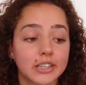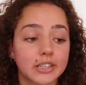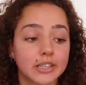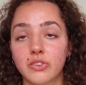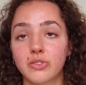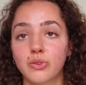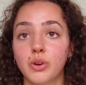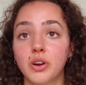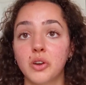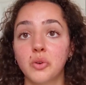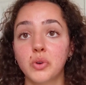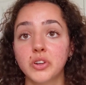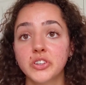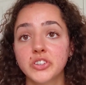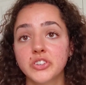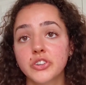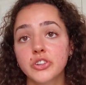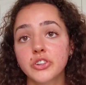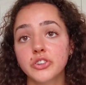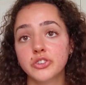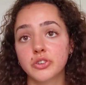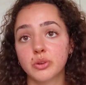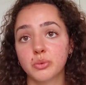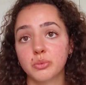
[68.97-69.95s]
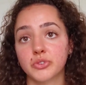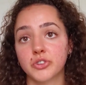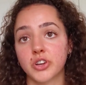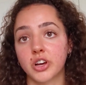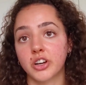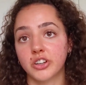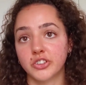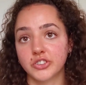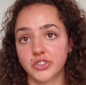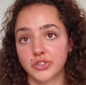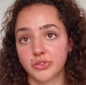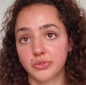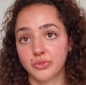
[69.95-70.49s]
So when I went to the
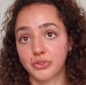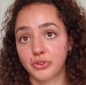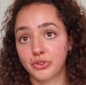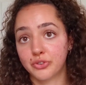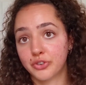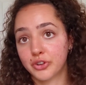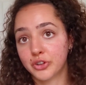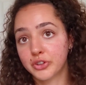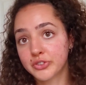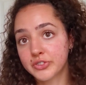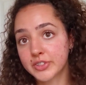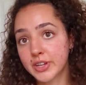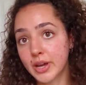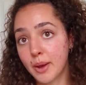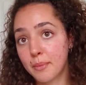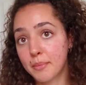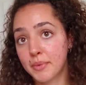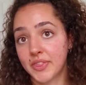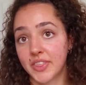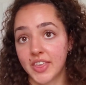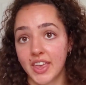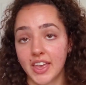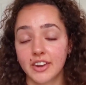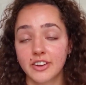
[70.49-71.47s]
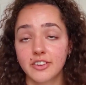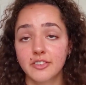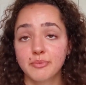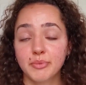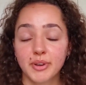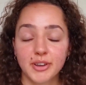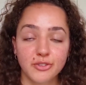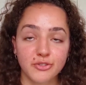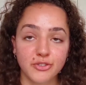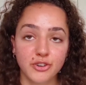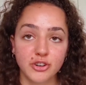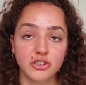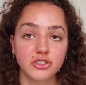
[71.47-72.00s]
dermatologist for the first time at the end of
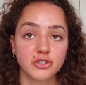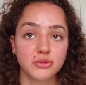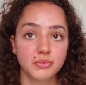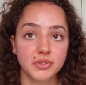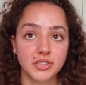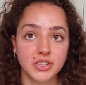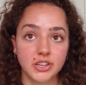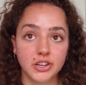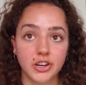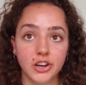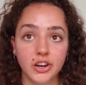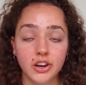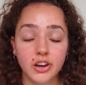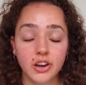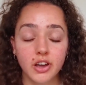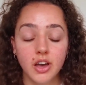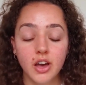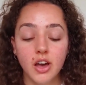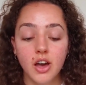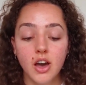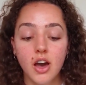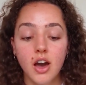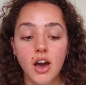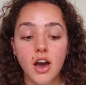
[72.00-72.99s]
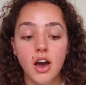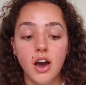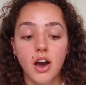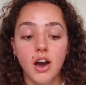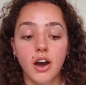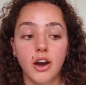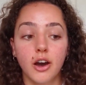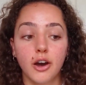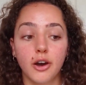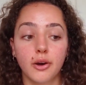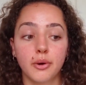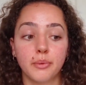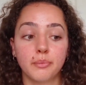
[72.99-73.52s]
my freshman year,
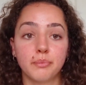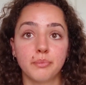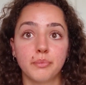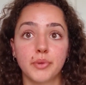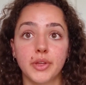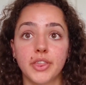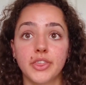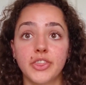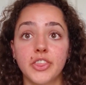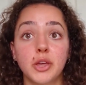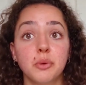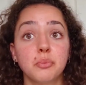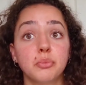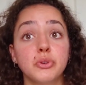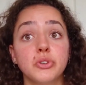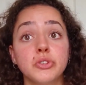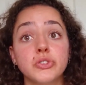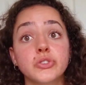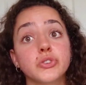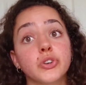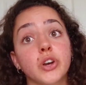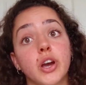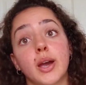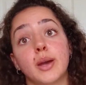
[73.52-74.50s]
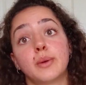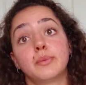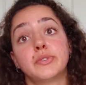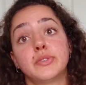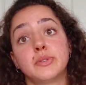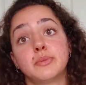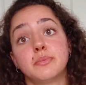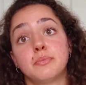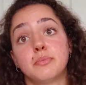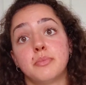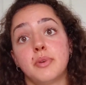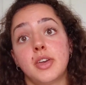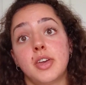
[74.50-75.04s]
they prescribed
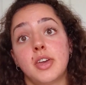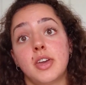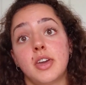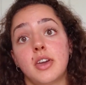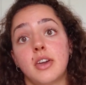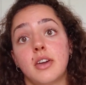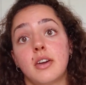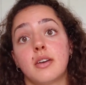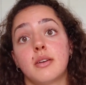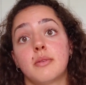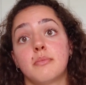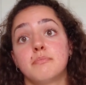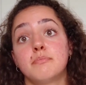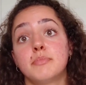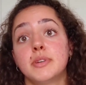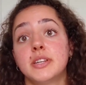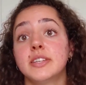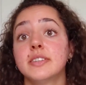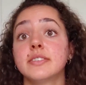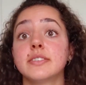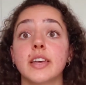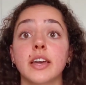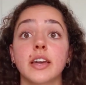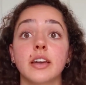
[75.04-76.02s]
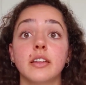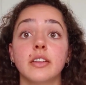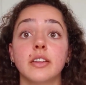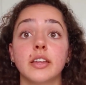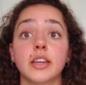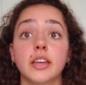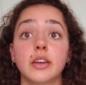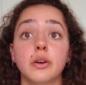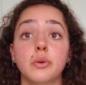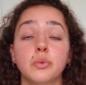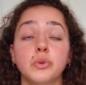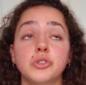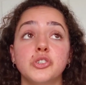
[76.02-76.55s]
me
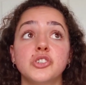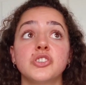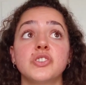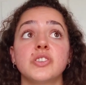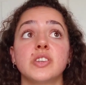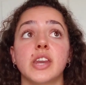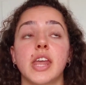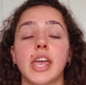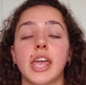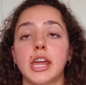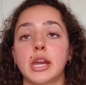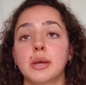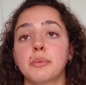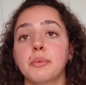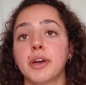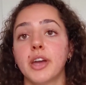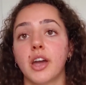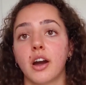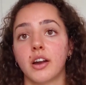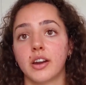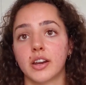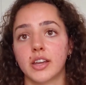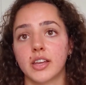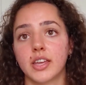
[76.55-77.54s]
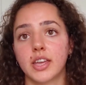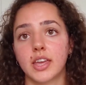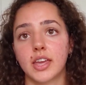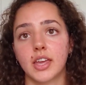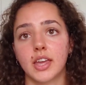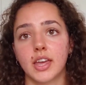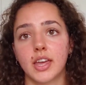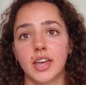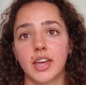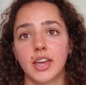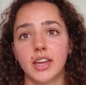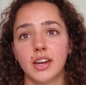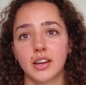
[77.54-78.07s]
minocycline, which is an antibiotic,
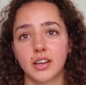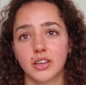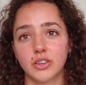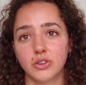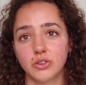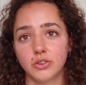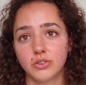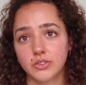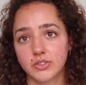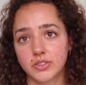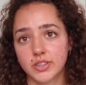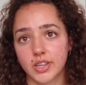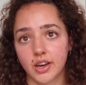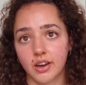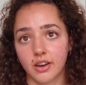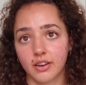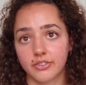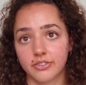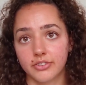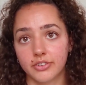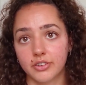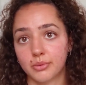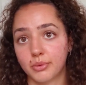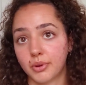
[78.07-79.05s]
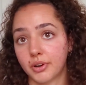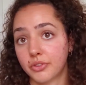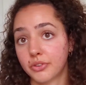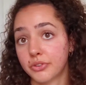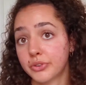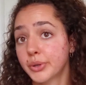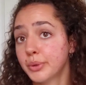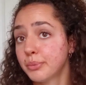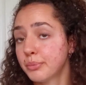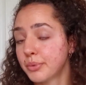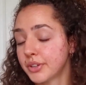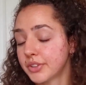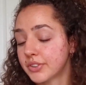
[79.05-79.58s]
and I used that for about
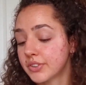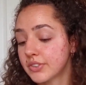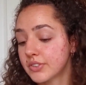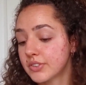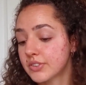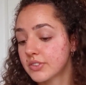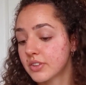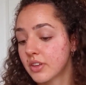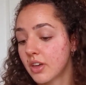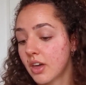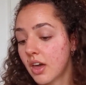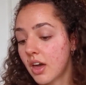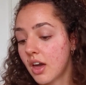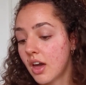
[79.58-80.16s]
3 months.